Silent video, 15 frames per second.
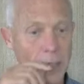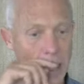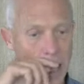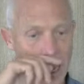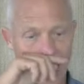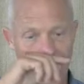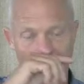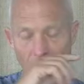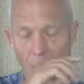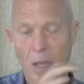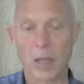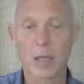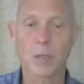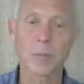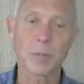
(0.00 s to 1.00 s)
at,
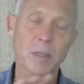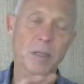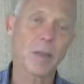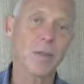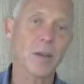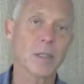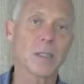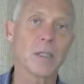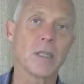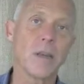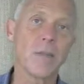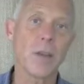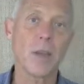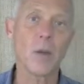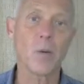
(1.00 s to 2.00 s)
specific to
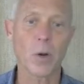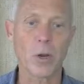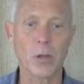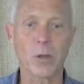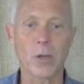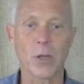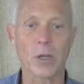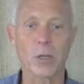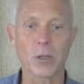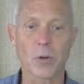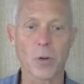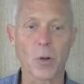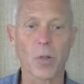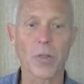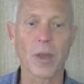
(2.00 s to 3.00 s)
Divi where you can
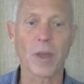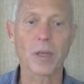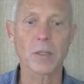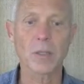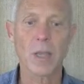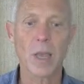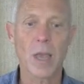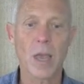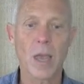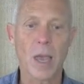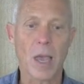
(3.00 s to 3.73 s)
control things.